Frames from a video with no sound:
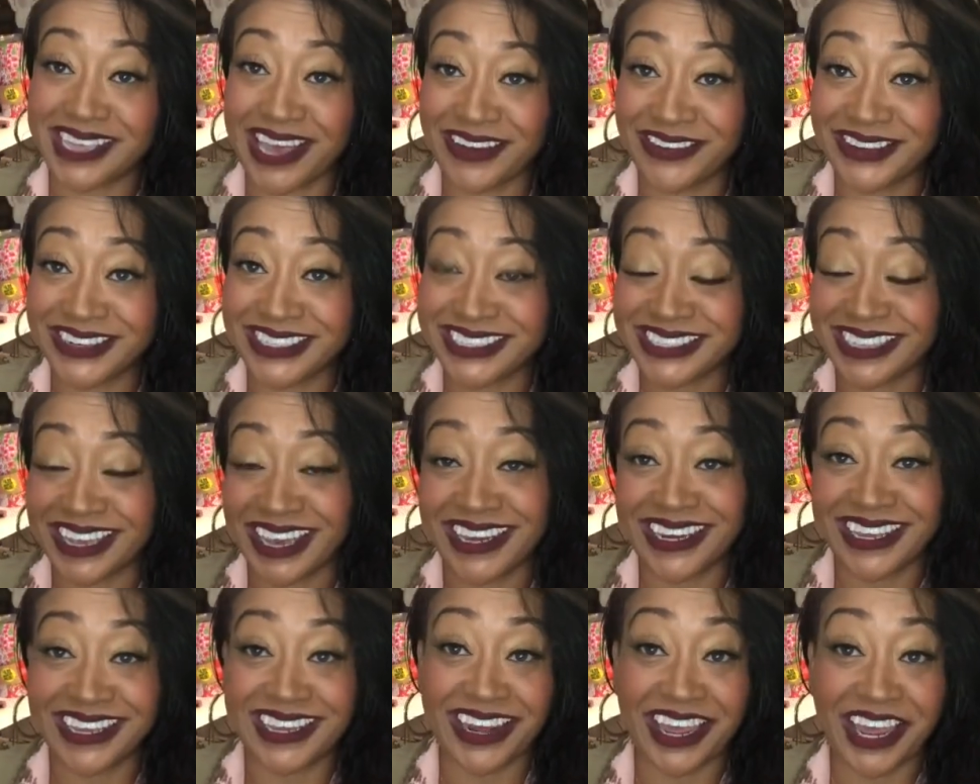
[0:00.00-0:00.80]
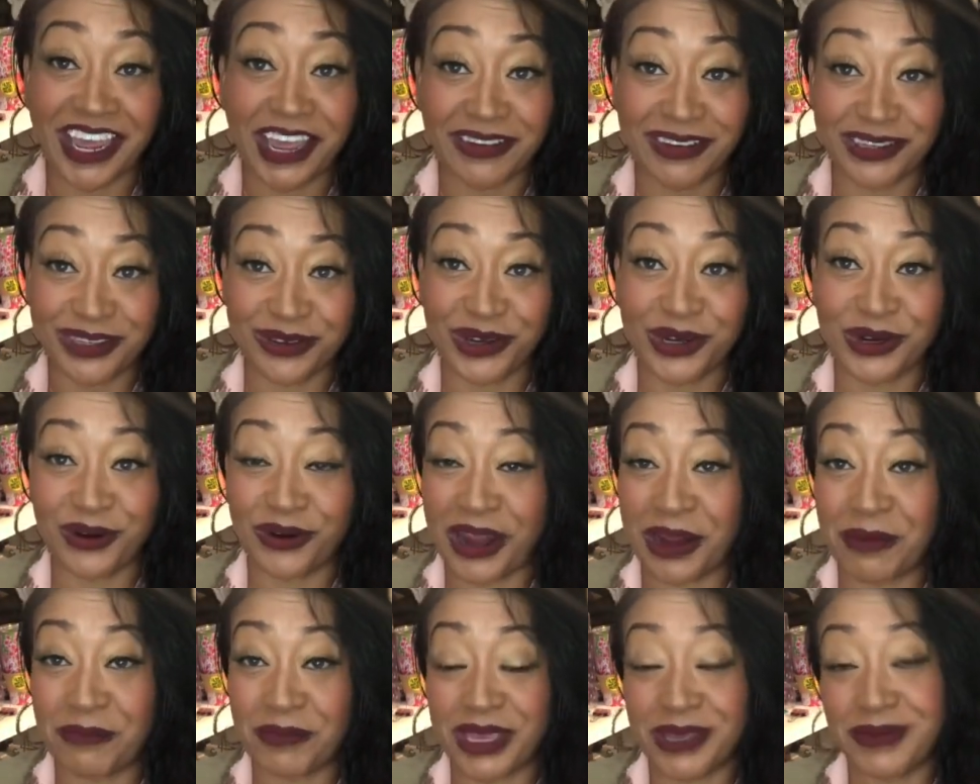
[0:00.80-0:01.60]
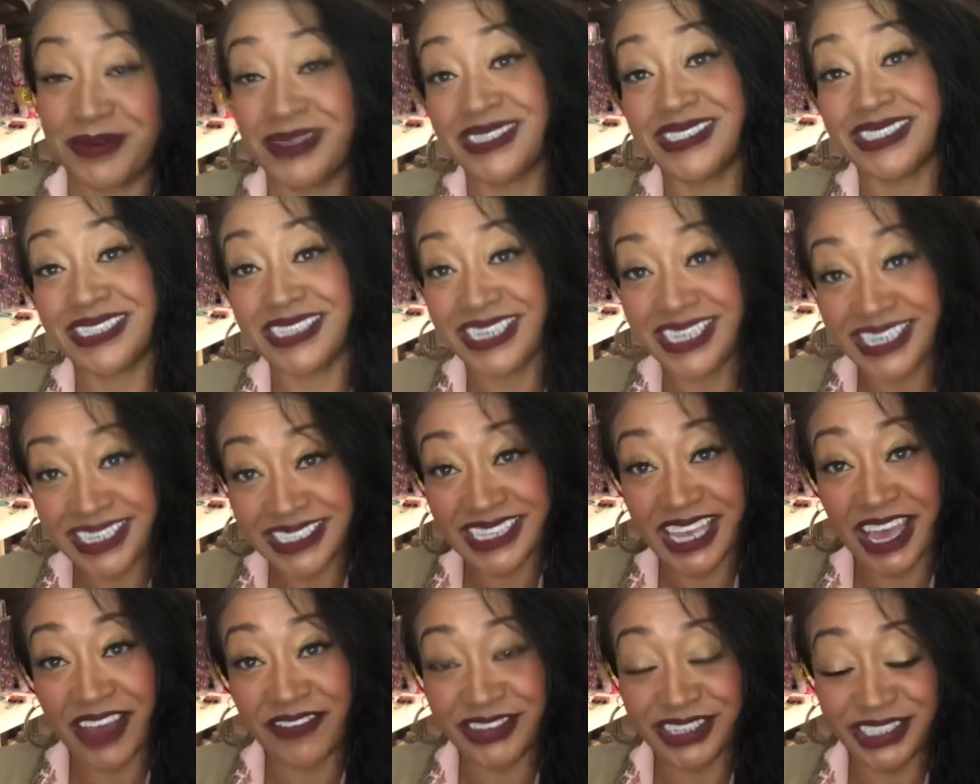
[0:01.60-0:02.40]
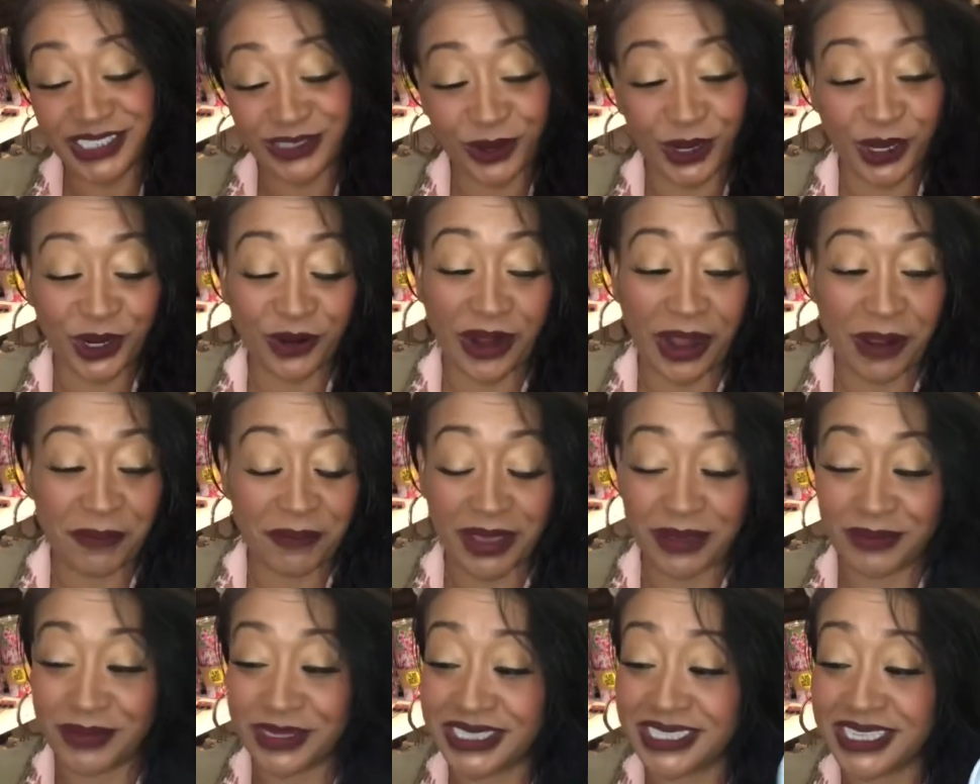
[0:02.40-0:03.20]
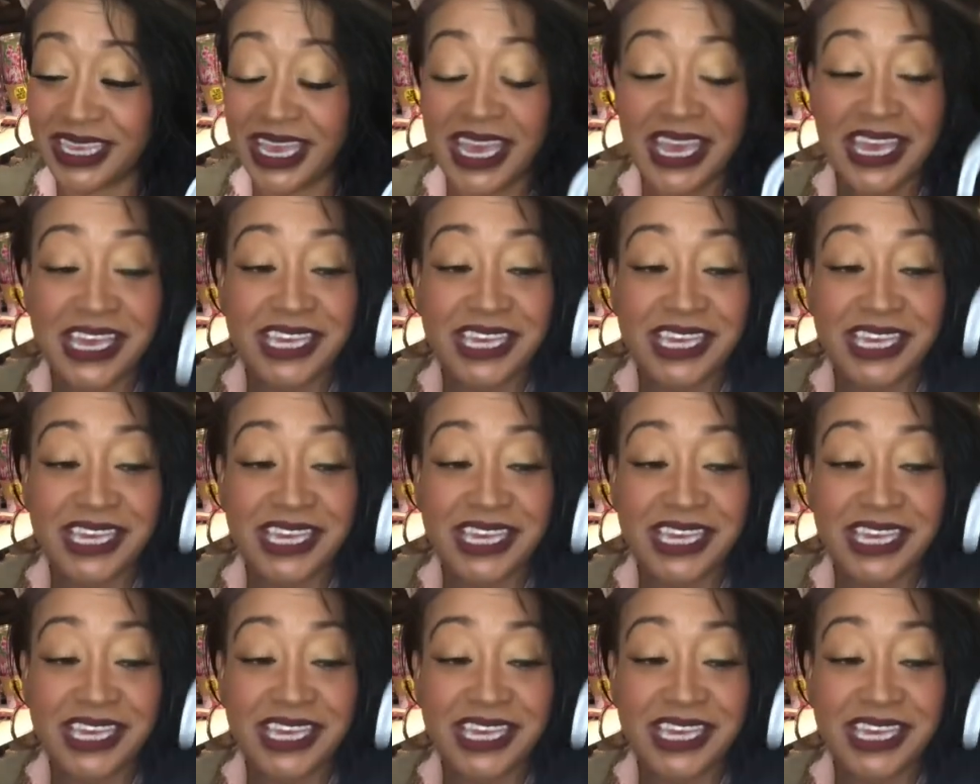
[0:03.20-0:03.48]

How exciting. I have twin grandbabies and he's having twin grandbabies.